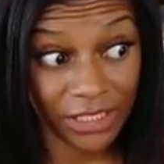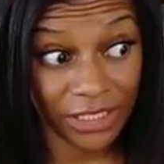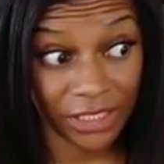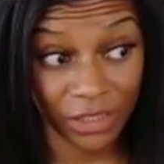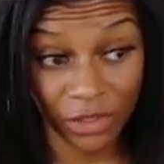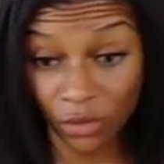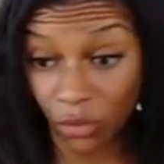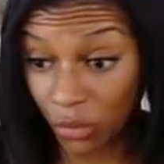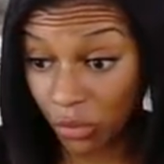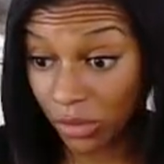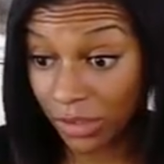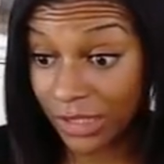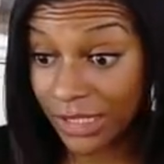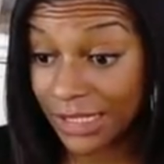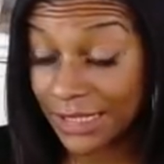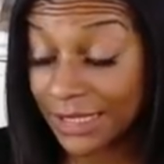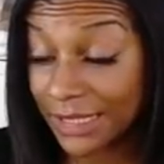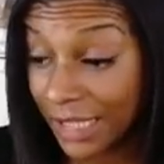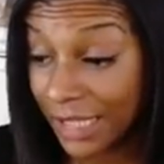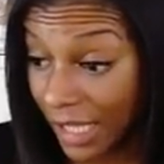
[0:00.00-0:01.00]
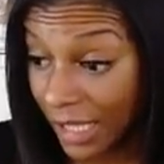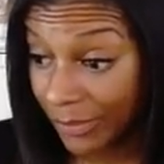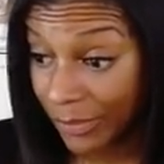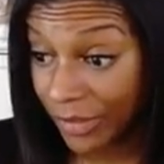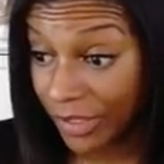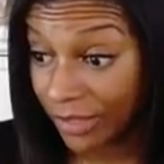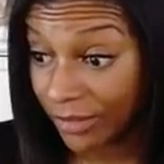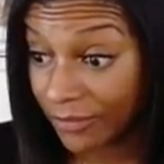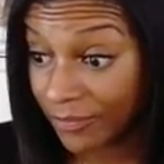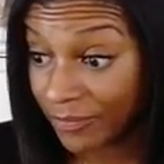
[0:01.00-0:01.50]
to totally escape
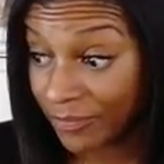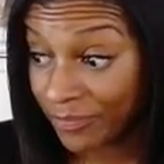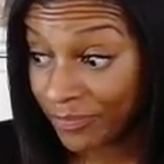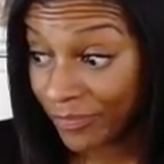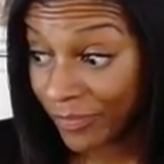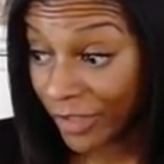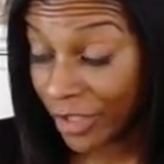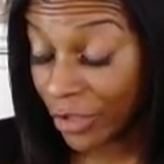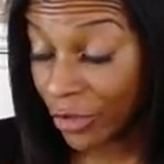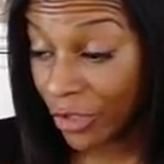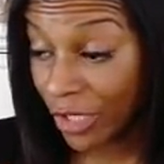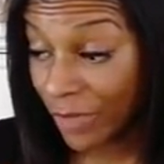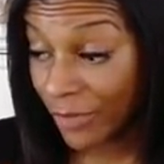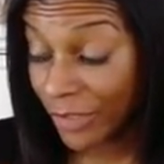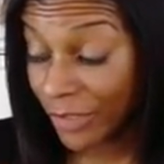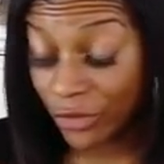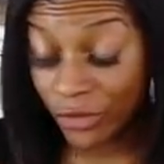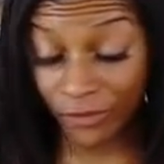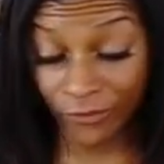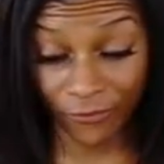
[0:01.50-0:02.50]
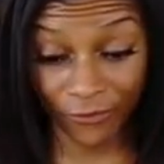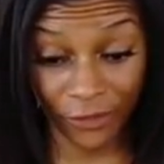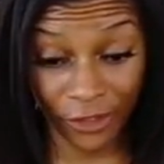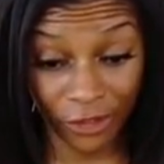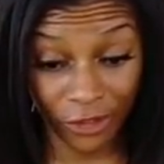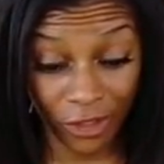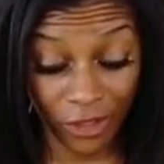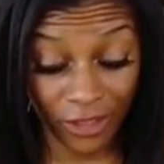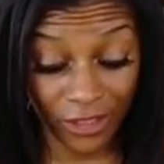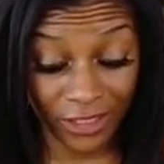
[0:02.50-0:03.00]
it. You know what I mean? You could
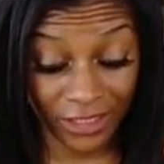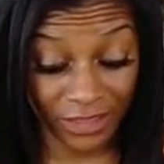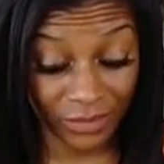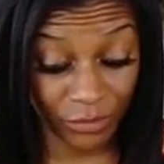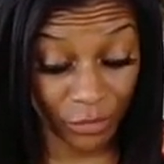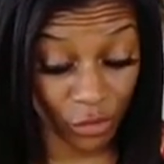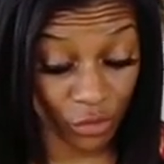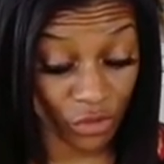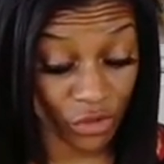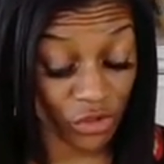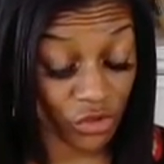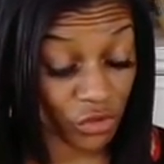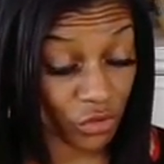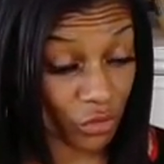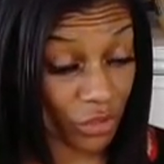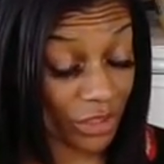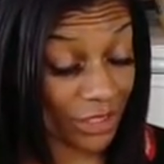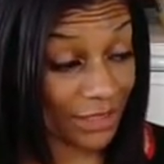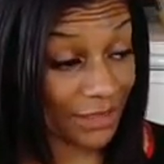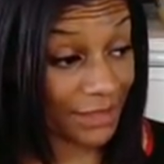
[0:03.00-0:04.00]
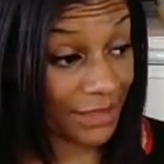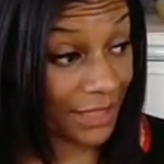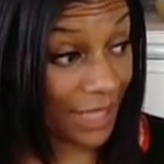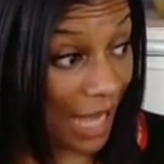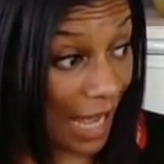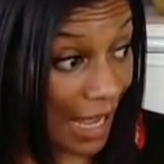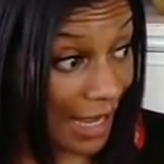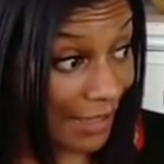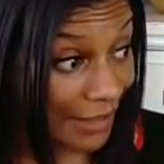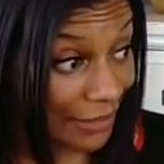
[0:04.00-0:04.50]
feel all these emotions. You could
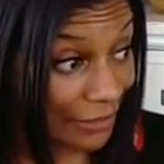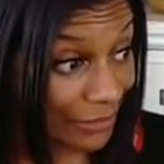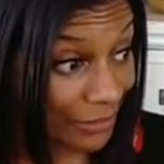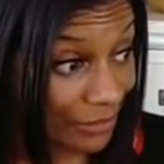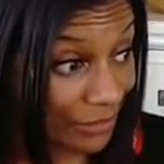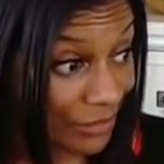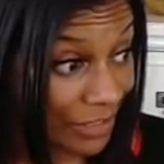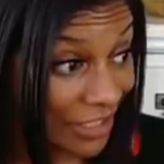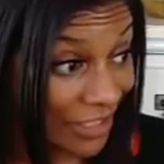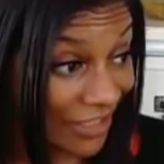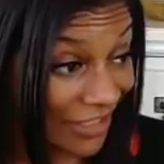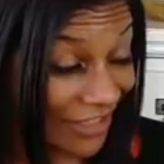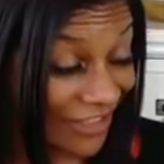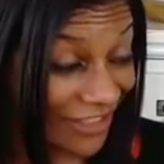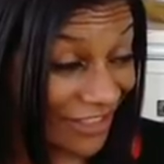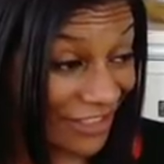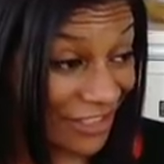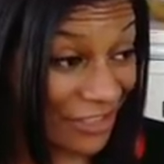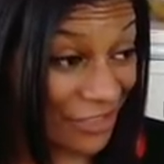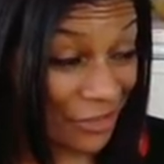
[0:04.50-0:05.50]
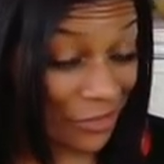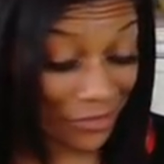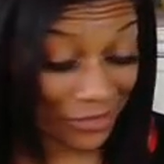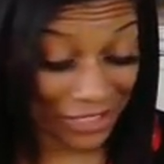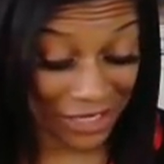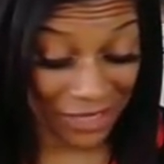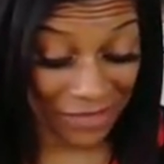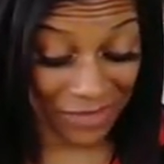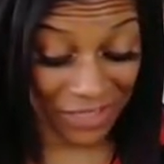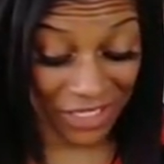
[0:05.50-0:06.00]
deny them. You know what
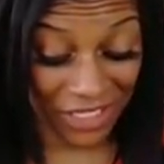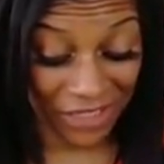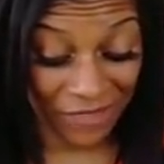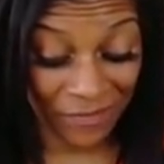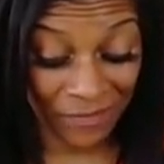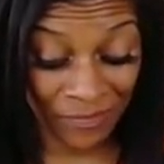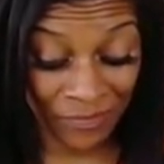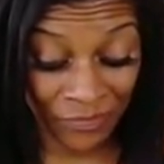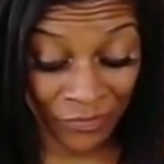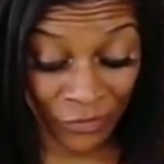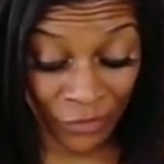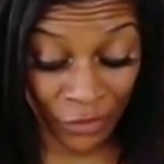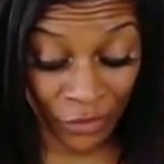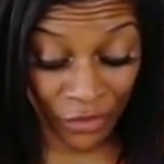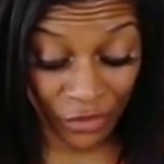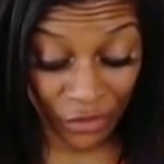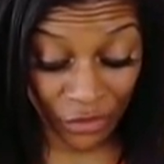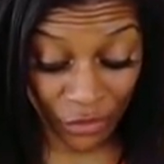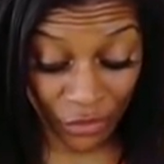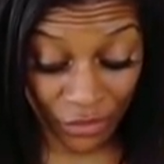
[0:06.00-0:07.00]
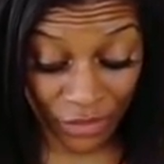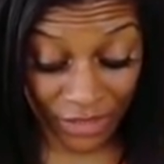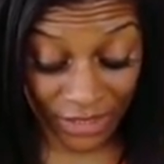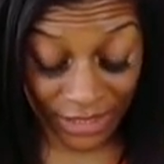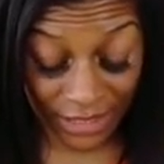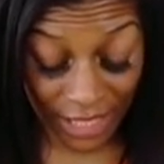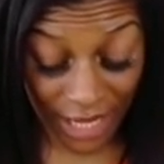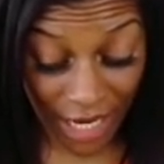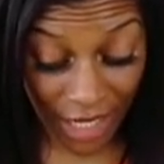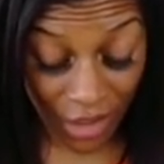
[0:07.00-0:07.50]
I mean? You can choose to
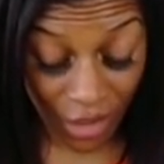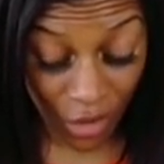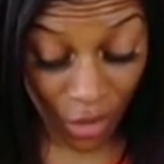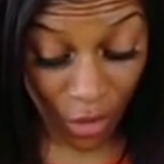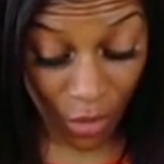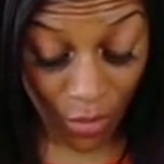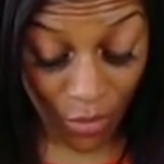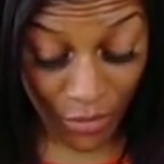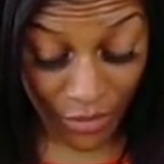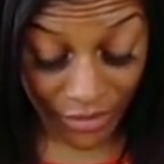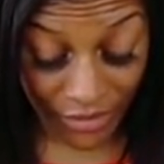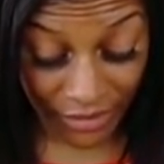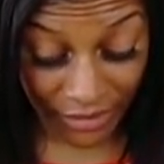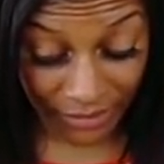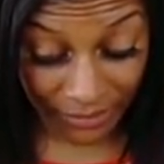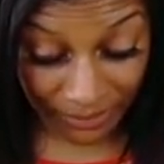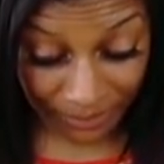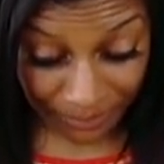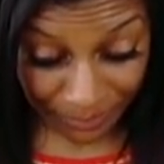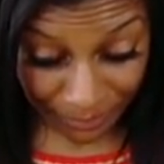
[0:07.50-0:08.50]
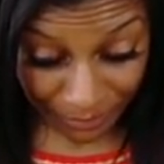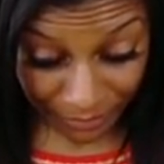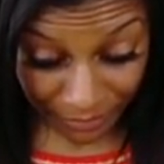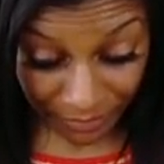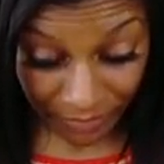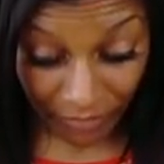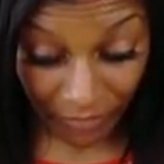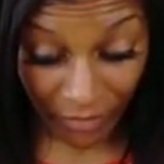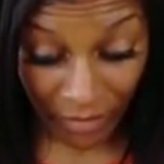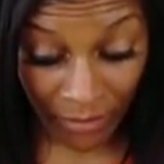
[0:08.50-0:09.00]
not cope with it.
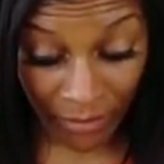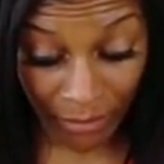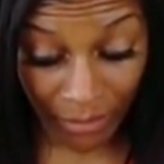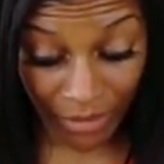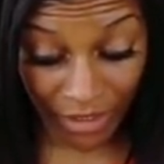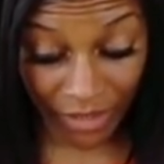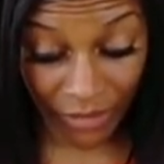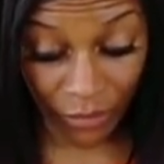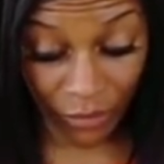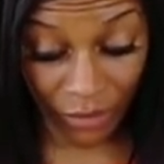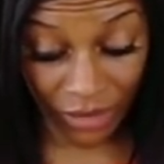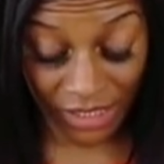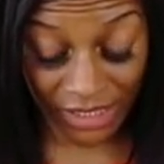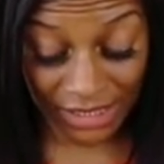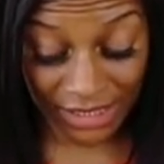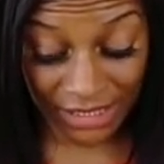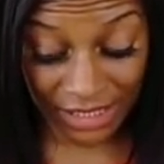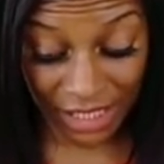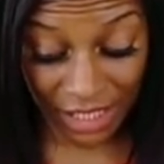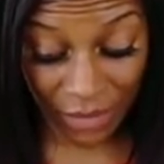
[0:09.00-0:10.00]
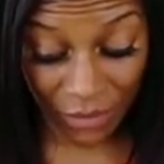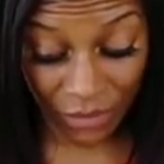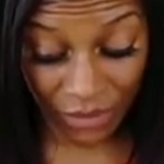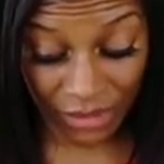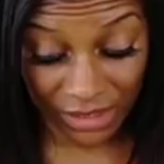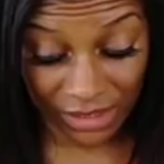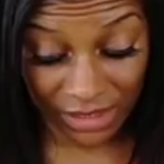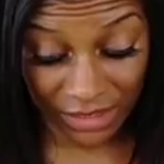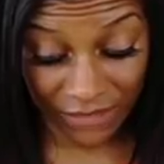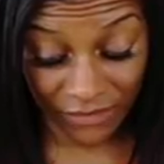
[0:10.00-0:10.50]
But what it's saying with
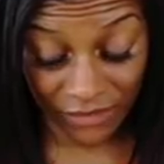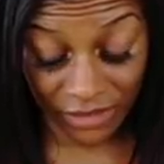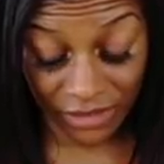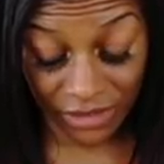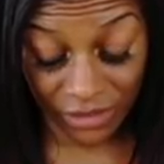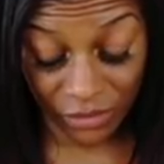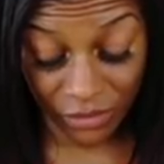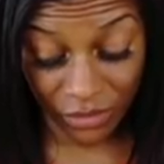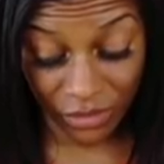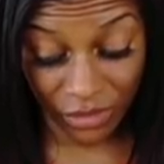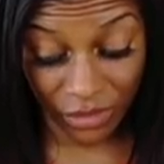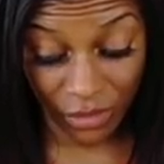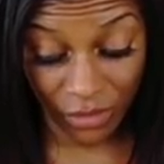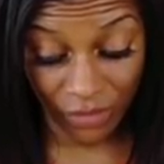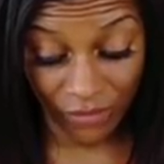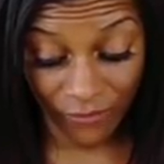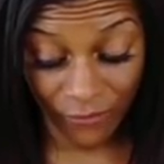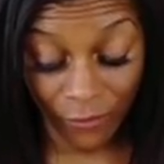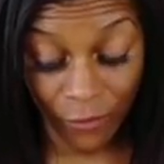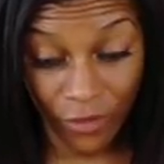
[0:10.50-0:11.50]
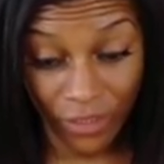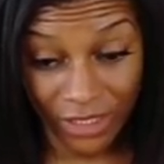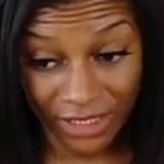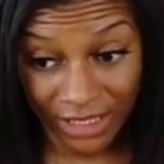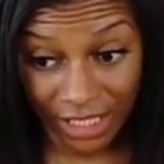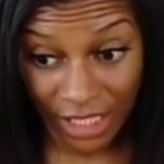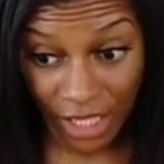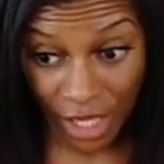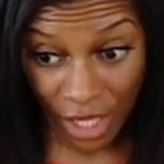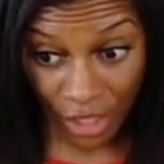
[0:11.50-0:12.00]
the Seven of Swords going forward is
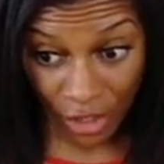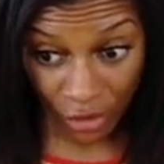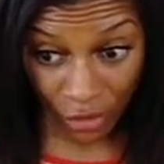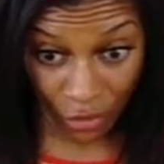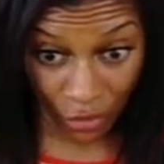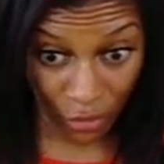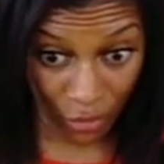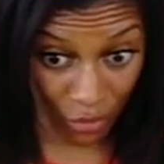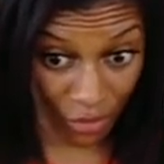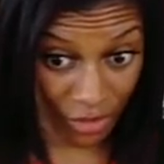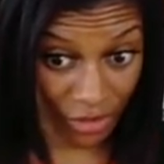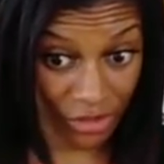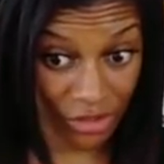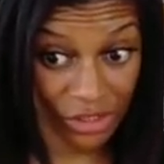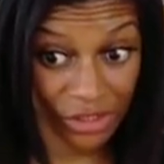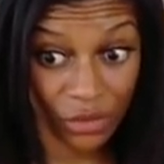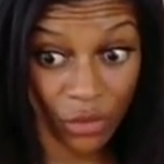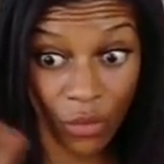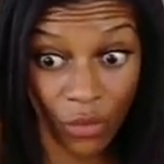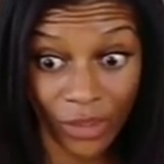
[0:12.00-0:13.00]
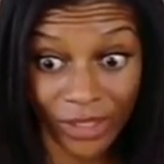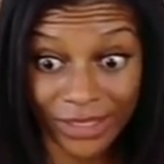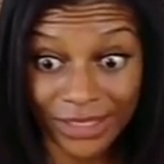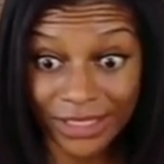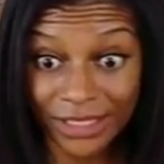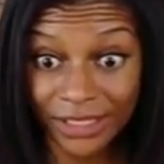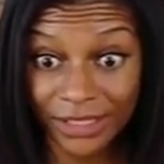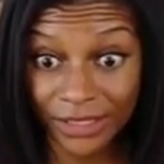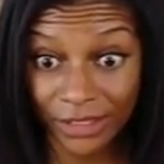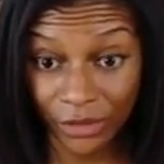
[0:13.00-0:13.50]
that you are just going
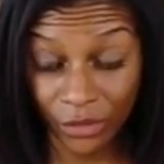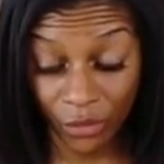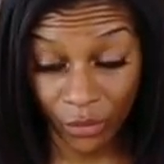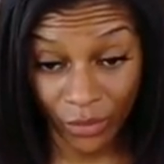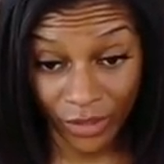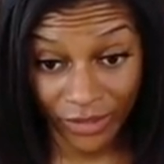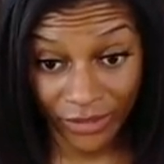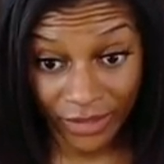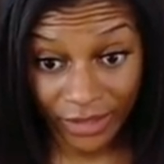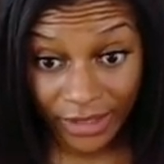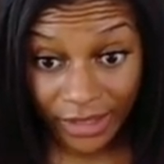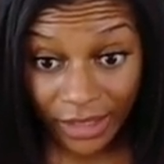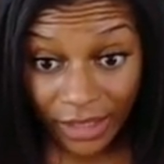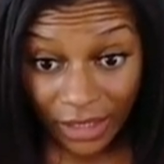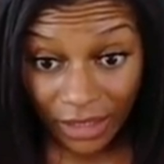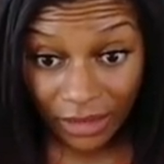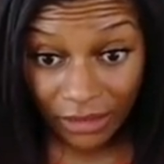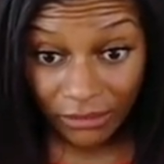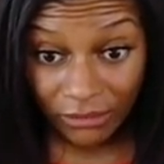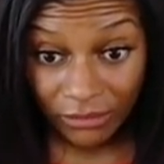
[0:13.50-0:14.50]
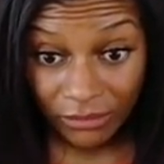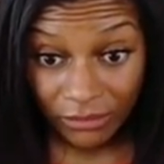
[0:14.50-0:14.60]
to deal with it again.